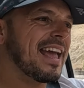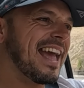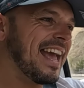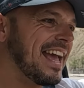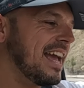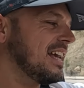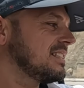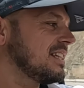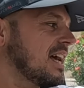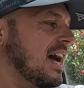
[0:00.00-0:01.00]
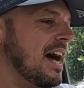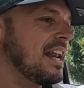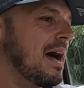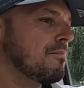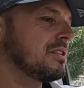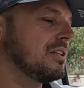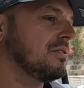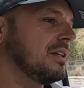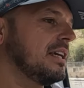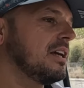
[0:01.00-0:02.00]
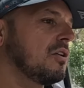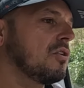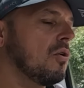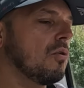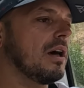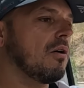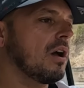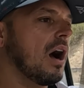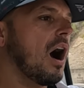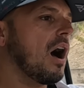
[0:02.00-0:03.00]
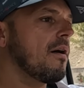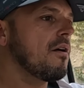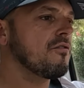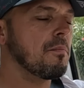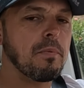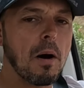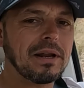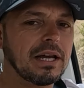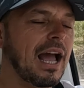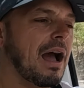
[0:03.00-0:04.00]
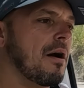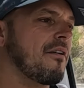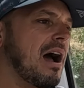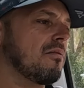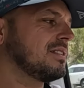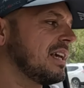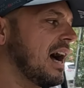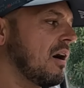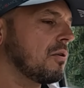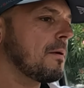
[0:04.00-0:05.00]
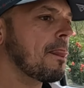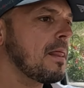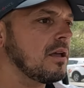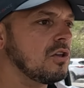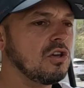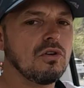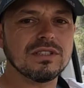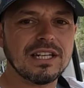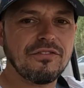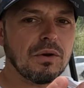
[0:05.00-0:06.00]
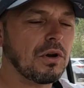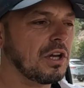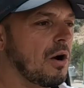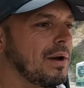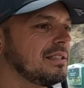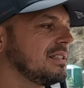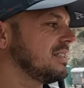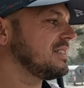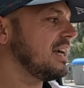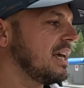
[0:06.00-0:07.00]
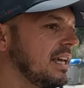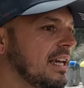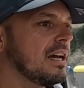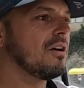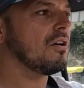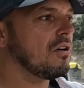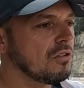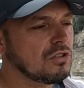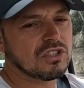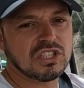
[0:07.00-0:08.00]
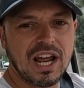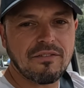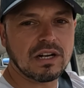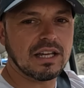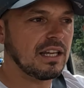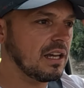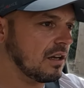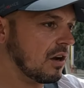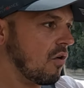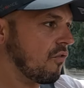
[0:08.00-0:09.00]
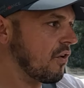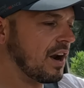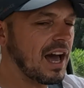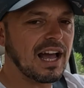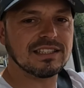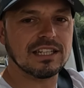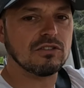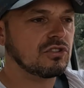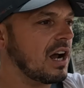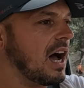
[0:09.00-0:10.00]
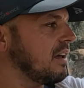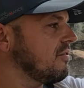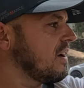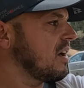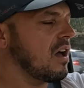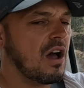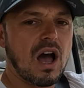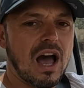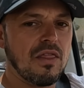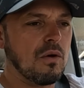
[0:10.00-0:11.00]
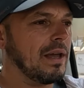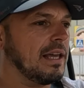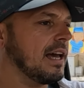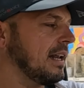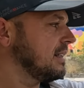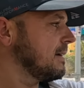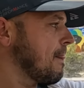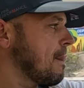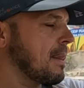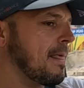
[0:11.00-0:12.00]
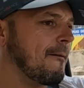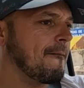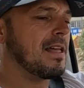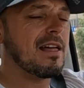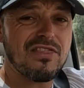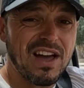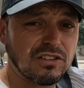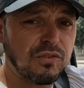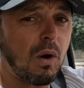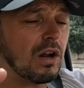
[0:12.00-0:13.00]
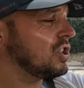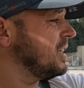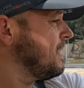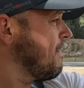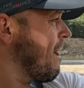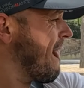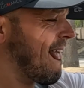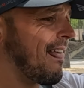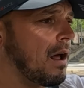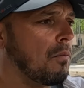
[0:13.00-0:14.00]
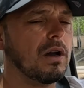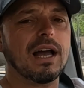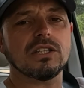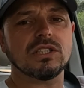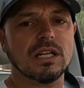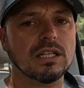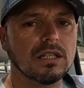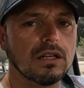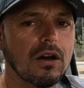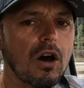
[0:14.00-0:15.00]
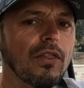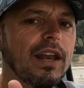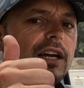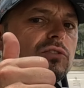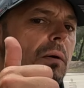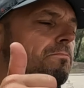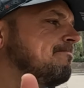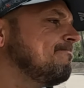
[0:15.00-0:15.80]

it is an absolutely cool little car for bobbing around town, using if you want to go into the city, or just generally going for a nice little drive at the weekend. Thanks for watching, and we'll catch you on the next one.